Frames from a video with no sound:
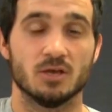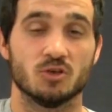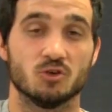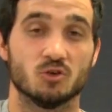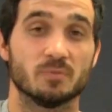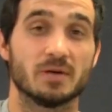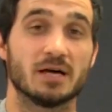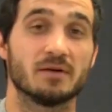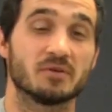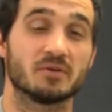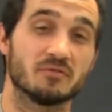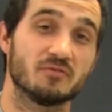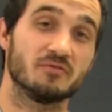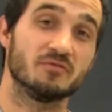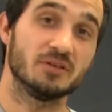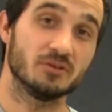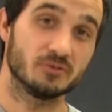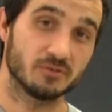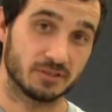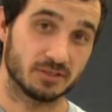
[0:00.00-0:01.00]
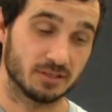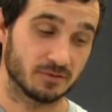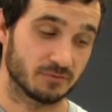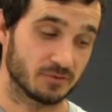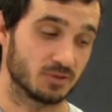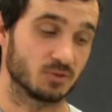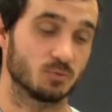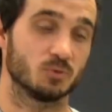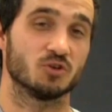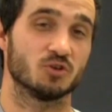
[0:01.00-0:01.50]
You'll be able to feel the
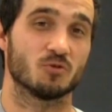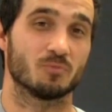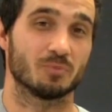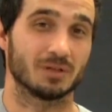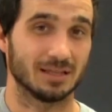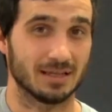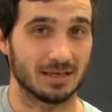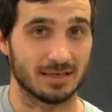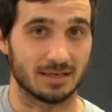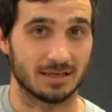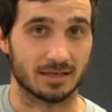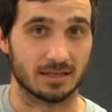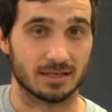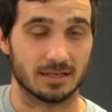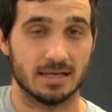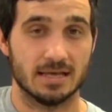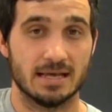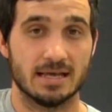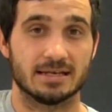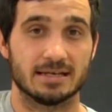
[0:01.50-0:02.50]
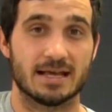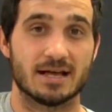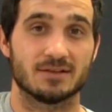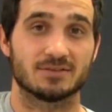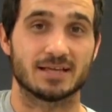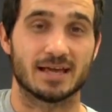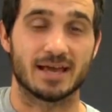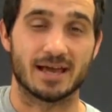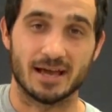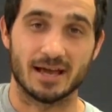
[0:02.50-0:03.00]
difference when you're playing it. Now,
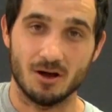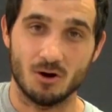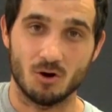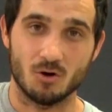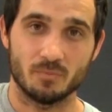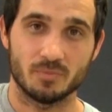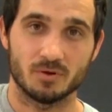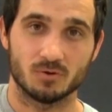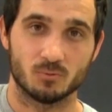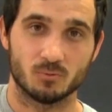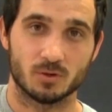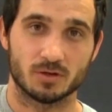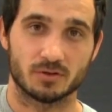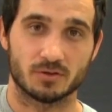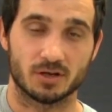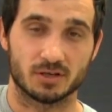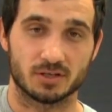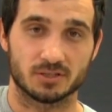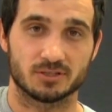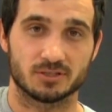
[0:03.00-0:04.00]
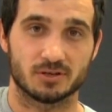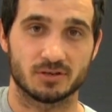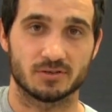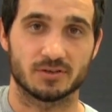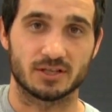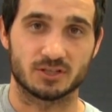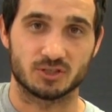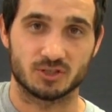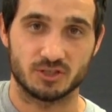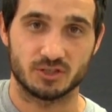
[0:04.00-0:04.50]
to help with a guitar
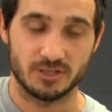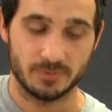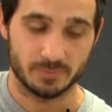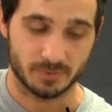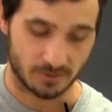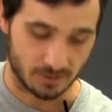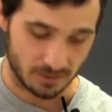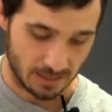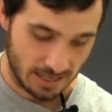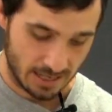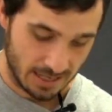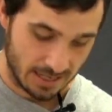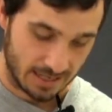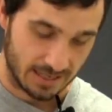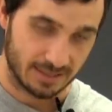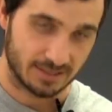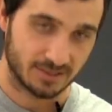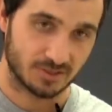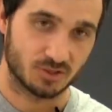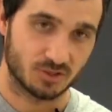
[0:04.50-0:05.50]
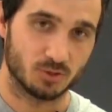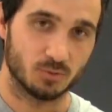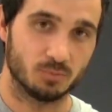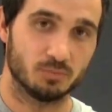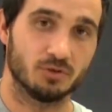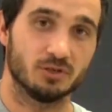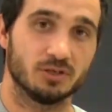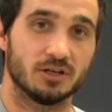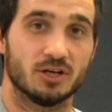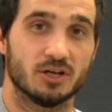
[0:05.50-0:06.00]
that's cheaper is to
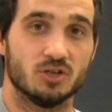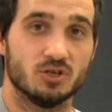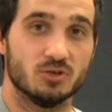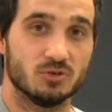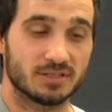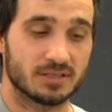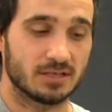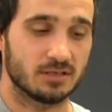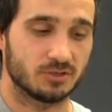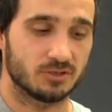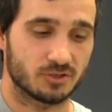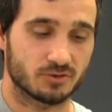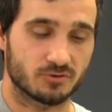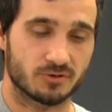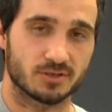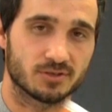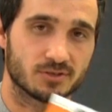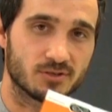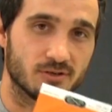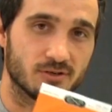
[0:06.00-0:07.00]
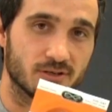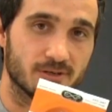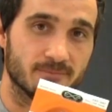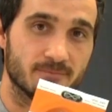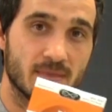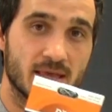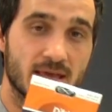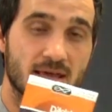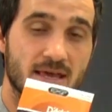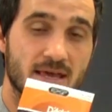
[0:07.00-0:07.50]
put a new set of strings on.
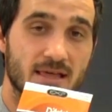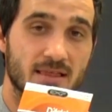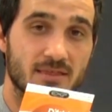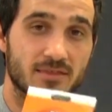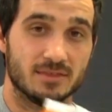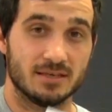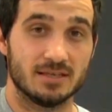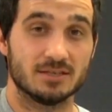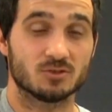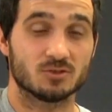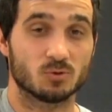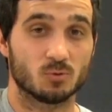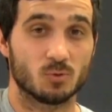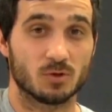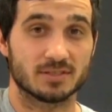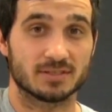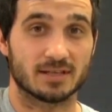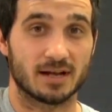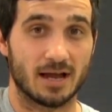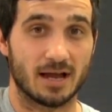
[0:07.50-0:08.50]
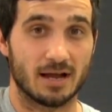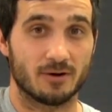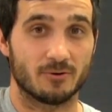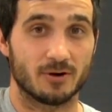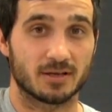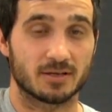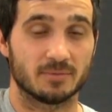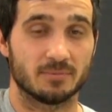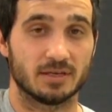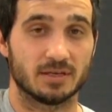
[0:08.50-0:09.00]
These are the ones that I
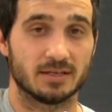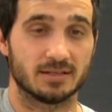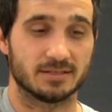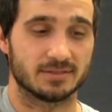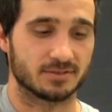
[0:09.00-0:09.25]
recommend.